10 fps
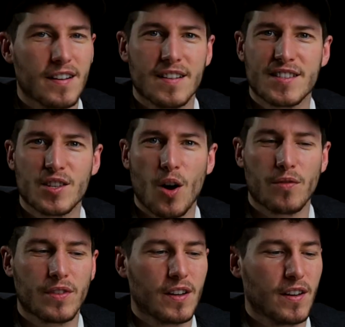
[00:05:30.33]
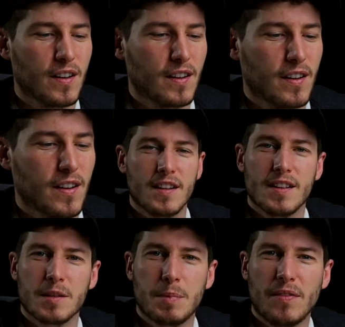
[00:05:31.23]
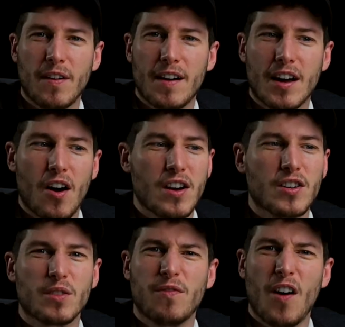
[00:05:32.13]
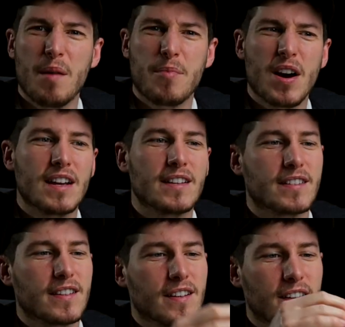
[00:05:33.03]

and soft. To be fair, it kind of just vibrates.